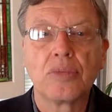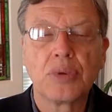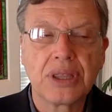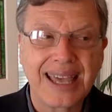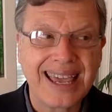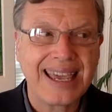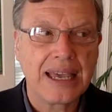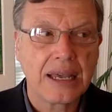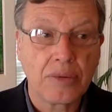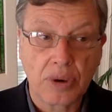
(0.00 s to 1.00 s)
with
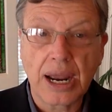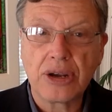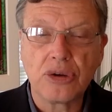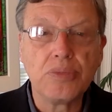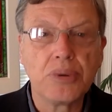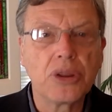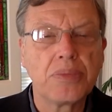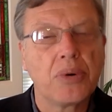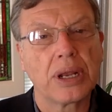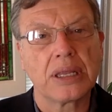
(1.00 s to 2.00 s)
a
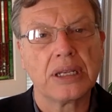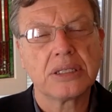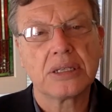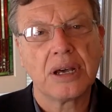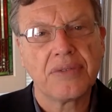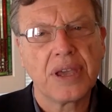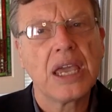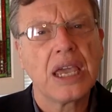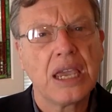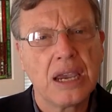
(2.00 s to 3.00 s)
bullet point list of
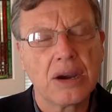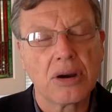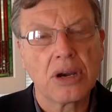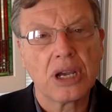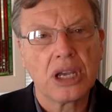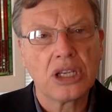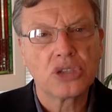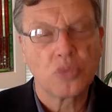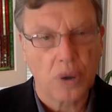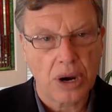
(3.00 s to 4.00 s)
here
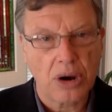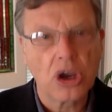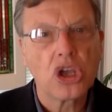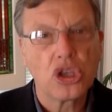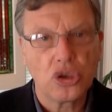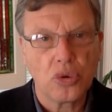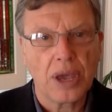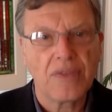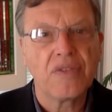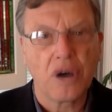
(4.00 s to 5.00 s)
is where you
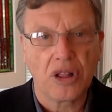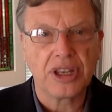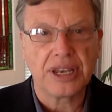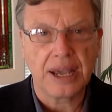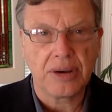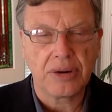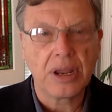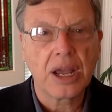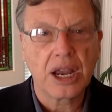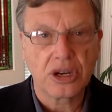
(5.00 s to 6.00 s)
have fallen down
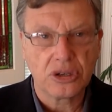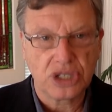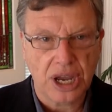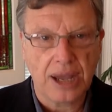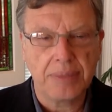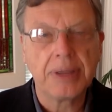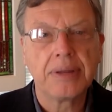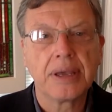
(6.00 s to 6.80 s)
on your job.